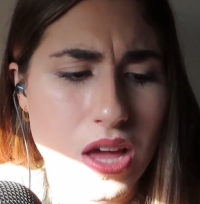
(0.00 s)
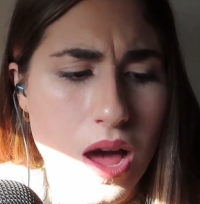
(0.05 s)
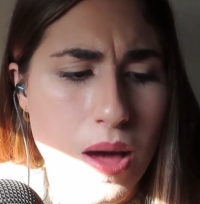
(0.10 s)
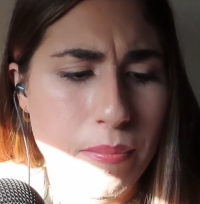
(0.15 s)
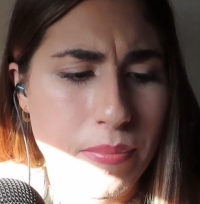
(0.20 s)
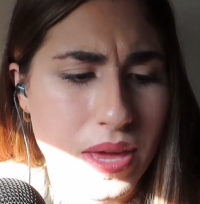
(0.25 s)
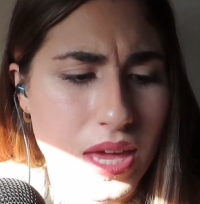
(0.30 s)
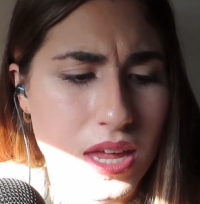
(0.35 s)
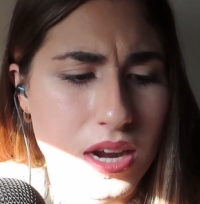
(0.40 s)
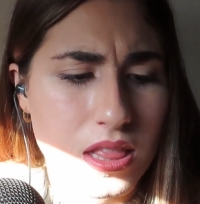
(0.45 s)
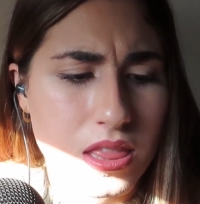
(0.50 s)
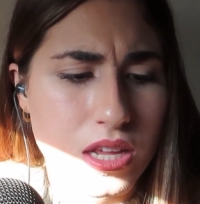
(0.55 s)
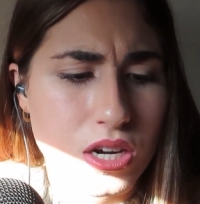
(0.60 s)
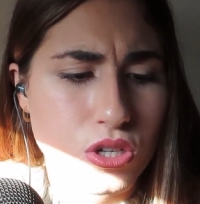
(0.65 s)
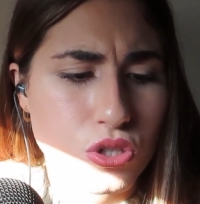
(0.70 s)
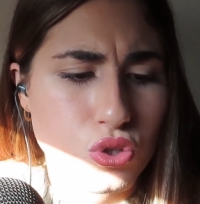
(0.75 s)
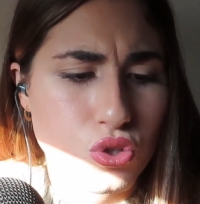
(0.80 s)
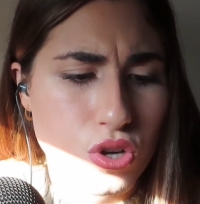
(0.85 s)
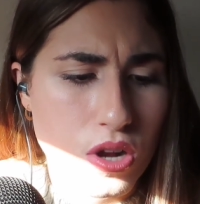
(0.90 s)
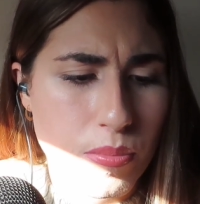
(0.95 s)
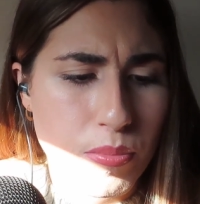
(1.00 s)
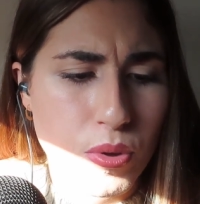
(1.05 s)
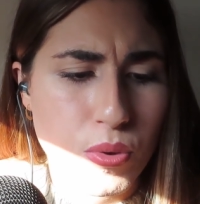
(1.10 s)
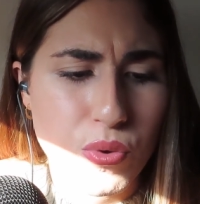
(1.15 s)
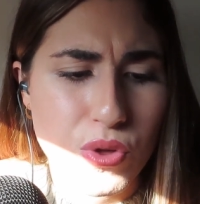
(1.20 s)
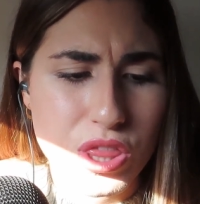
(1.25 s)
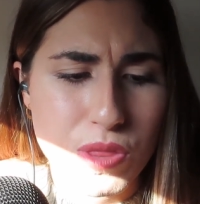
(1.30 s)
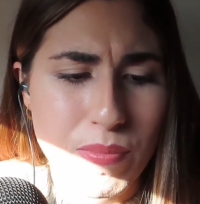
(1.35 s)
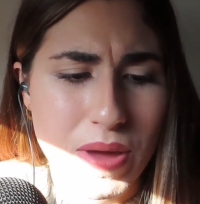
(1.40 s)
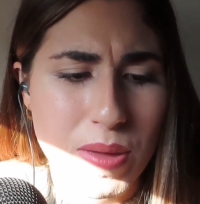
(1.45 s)
got me in a little trouble
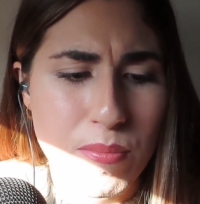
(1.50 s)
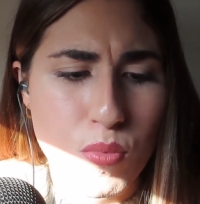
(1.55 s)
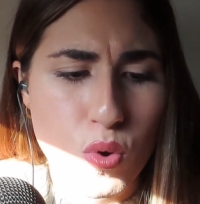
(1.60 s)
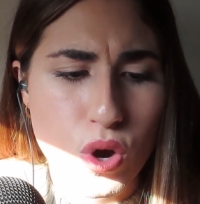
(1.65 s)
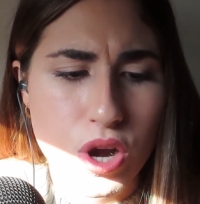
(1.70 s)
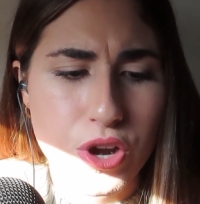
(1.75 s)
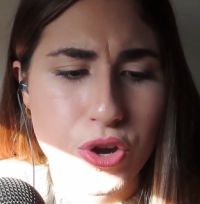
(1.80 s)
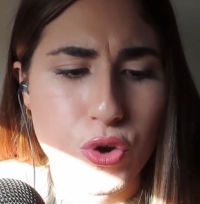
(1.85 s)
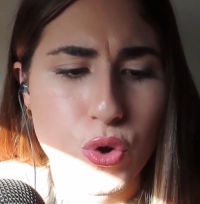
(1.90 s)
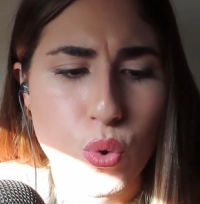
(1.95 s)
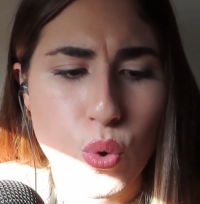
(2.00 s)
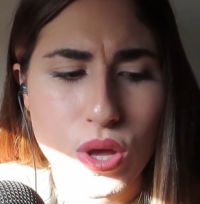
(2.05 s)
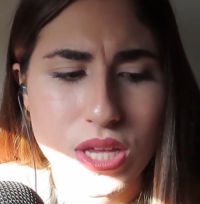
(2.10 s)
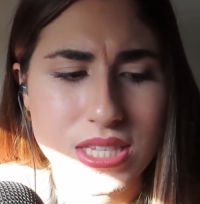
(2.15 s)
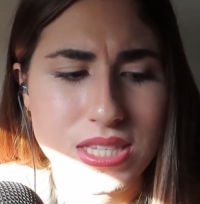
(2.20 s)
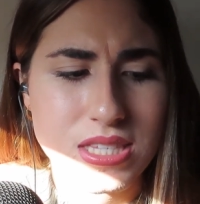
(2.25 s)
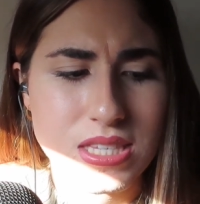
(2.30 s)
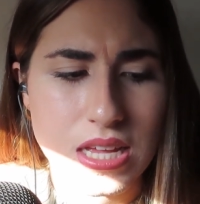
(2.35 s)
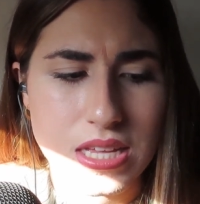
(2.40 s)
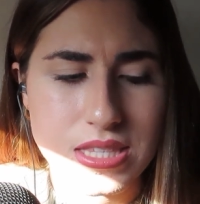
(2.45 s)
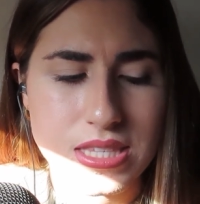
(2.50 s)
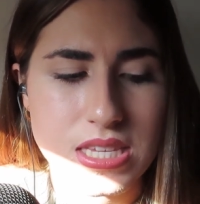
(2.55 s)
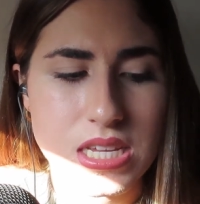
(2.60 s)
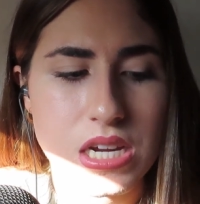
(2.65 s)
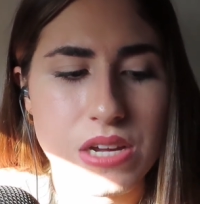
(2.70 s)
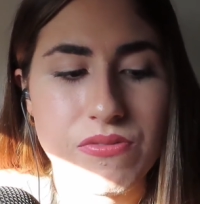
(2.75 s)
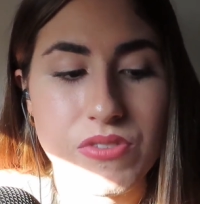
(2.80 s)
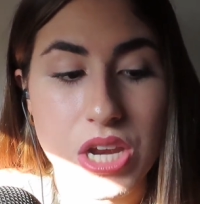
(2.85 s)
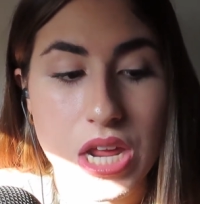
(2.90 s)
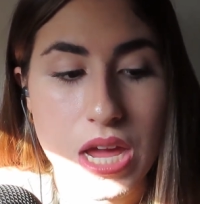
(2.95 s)
with my more
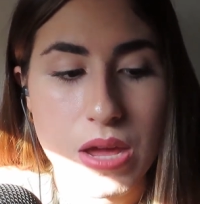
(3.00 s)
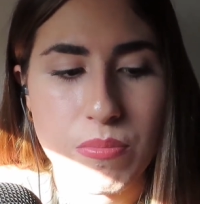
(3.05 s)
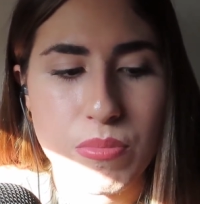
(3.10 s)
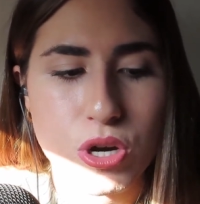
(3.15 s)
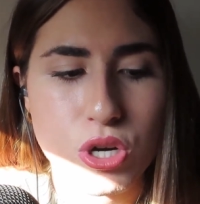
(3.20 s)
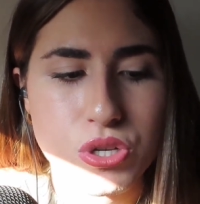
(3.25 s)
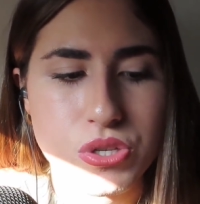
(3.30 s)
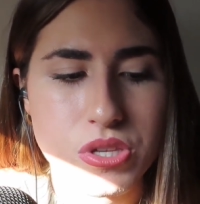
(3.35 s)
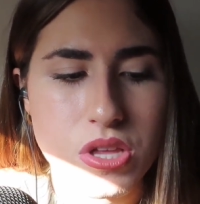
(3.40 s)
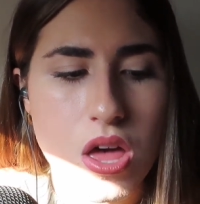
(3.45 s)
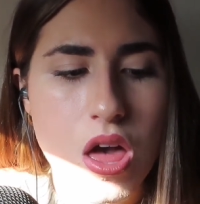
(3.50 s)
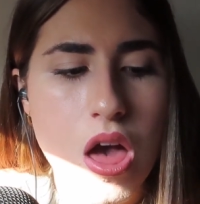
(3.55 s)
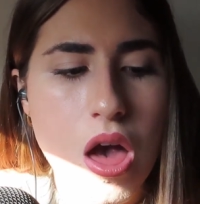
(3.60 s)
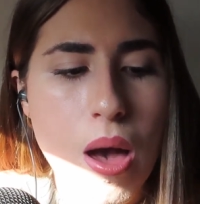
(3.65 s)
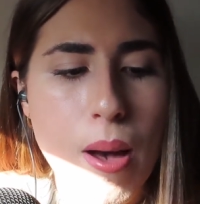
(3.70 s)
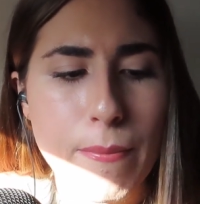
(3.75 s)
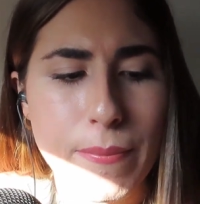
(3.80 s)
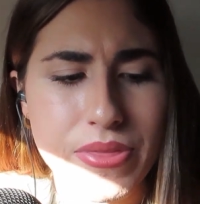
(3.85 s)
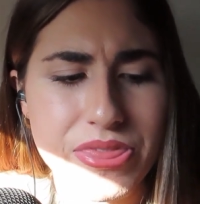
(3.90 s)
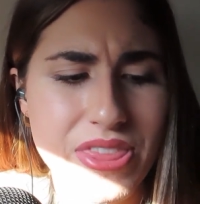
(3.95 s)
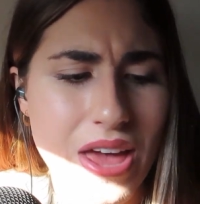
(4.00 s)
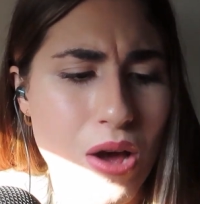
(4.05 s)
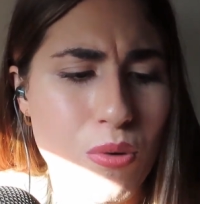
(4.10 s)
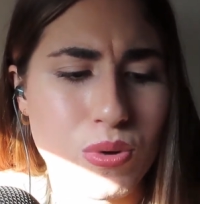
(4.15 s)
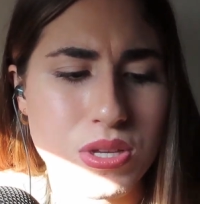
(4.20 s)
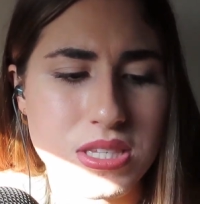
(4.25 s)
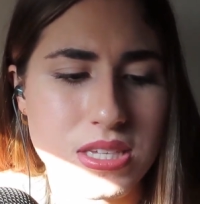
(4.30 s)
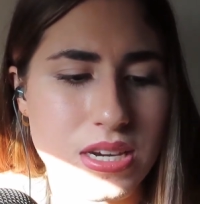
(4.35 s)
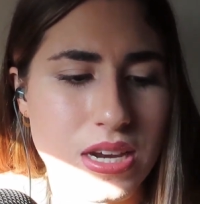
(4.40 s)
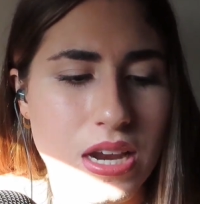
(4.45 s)
noise-sensitive neighbors, but that
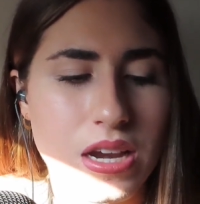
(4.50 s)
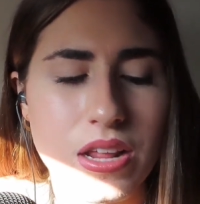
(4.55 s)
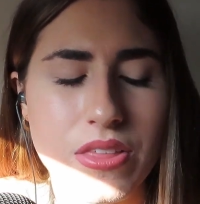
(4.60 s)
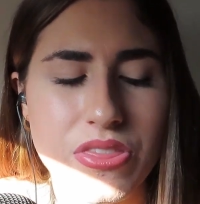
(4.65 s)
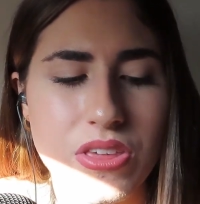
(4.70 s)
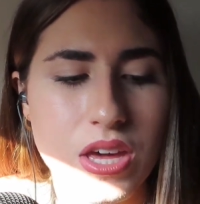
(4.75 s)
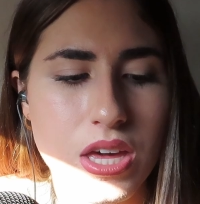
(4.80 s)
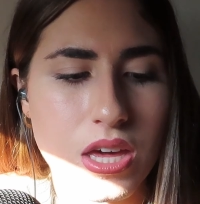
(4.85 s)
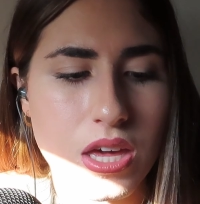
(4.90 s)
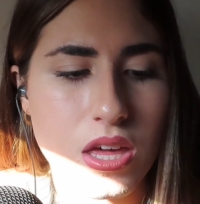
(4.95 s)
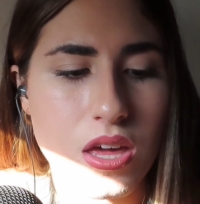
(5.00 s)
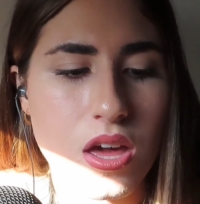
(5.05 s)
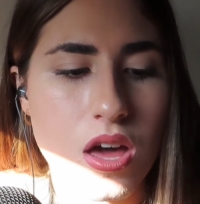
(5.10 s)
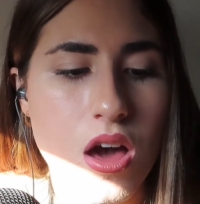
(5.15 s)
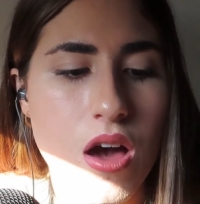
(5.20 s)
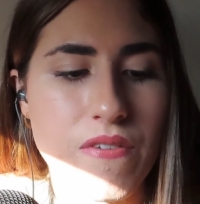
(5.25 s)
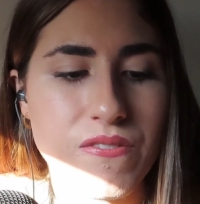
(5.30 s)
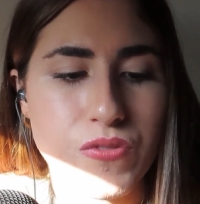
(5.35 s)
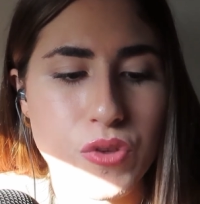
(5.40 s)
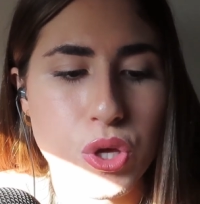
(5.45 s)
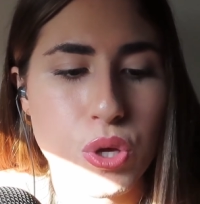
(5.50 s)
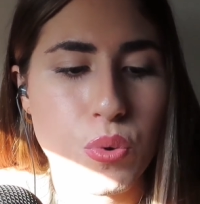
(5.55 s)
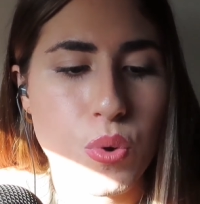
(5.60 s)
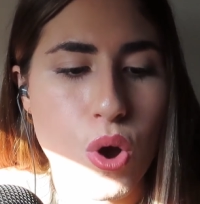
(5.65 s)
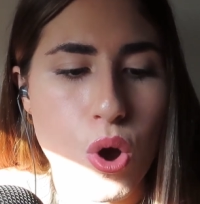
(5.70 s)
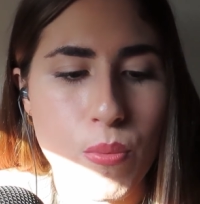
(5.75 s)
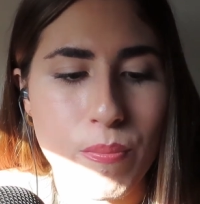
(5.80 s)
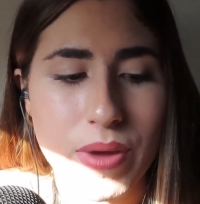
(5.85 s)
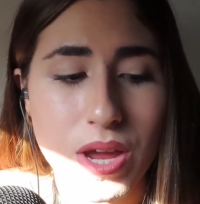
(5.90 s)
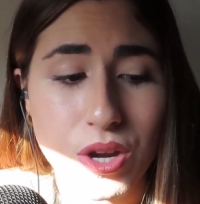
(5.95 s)
wasn't anything a few
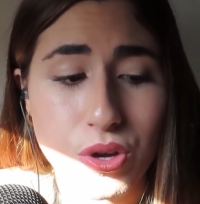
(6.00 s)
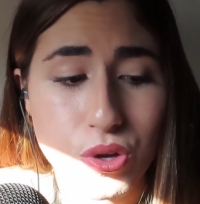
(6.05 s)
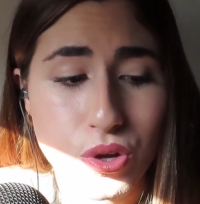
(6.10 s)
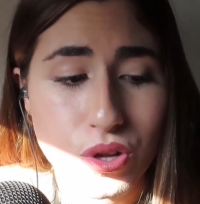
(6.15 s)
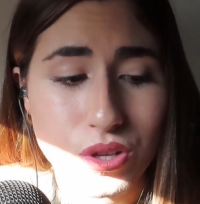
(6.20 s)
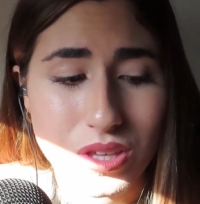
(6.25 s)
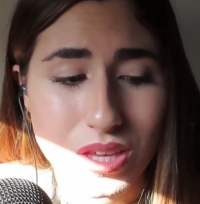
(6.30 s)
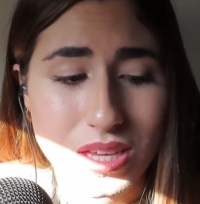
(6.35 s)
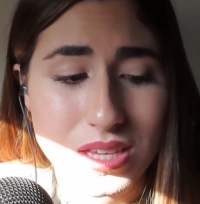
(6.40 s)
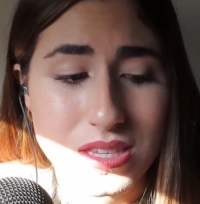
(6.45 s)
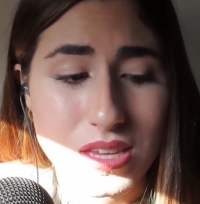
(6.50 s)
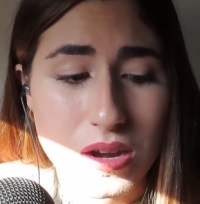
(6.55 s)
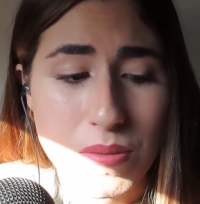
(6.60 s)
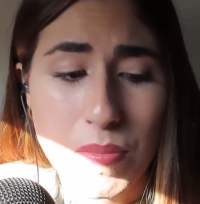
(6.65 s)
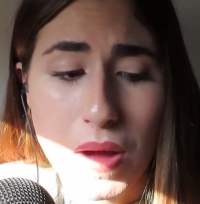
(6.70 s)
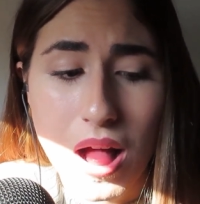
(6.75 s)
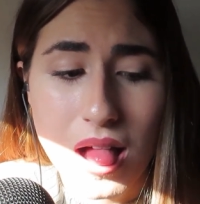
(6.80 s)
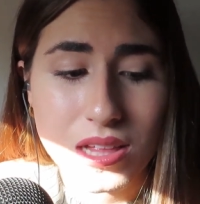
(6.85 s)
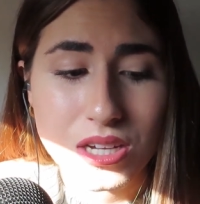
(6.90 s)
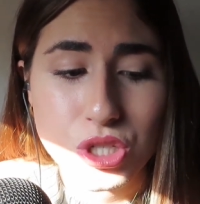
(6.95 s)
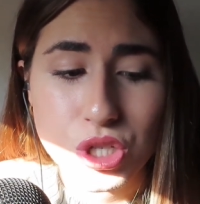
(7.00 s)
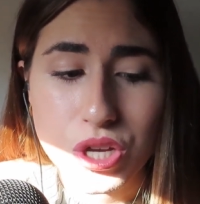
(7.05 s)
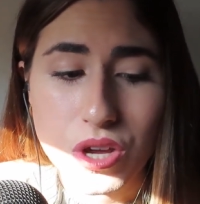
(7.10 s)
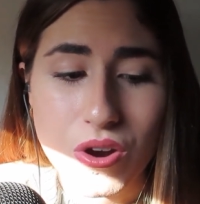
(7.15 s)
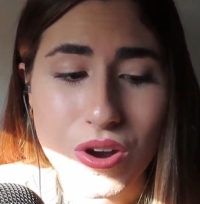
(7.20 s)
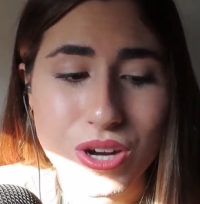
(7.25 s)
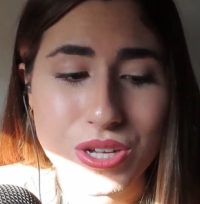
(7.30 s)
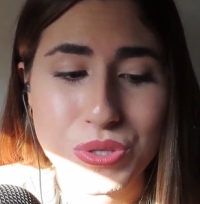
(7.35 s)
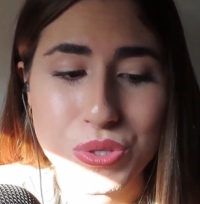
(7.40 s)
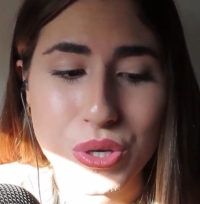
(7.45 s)
homemade cookies and apology
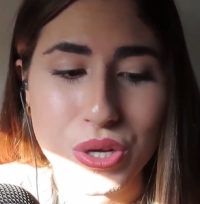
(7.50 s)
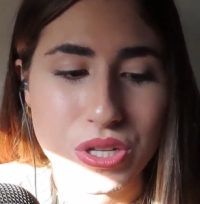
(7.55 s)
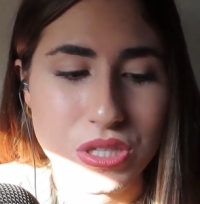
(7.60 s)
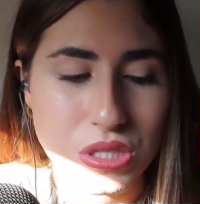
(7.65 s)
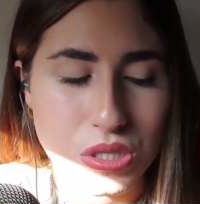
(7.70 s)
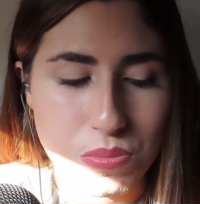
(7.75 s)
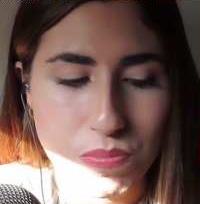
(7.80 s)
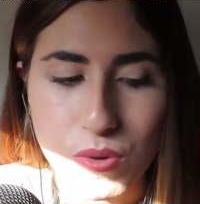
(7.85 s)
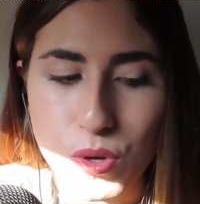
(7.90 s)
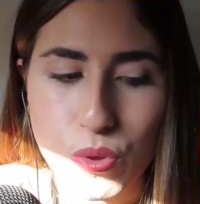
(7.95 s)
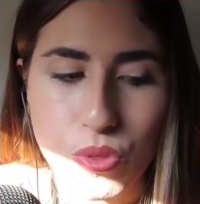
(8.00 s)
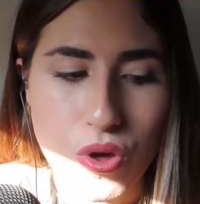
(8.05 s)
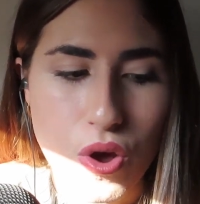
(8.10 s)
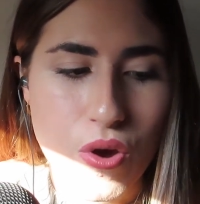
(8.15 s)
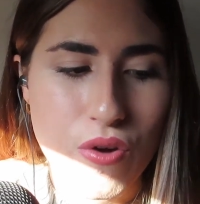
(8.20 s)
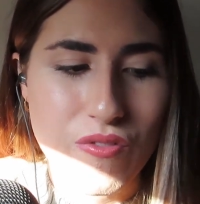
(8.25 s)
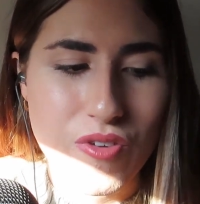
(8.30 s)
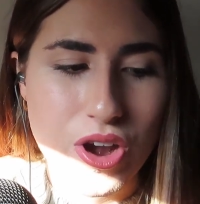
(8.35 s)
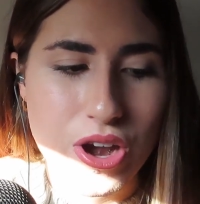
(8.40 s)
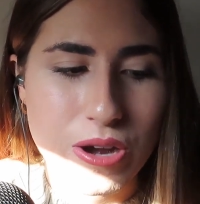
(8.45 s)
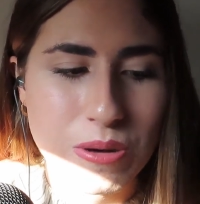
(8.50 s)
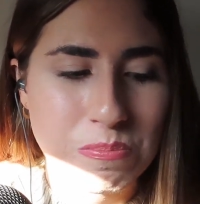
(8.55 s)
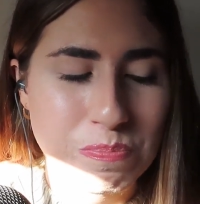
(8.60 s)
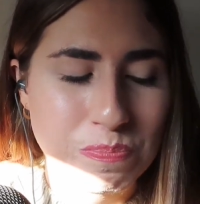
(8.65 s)
cards couldn't smooth over.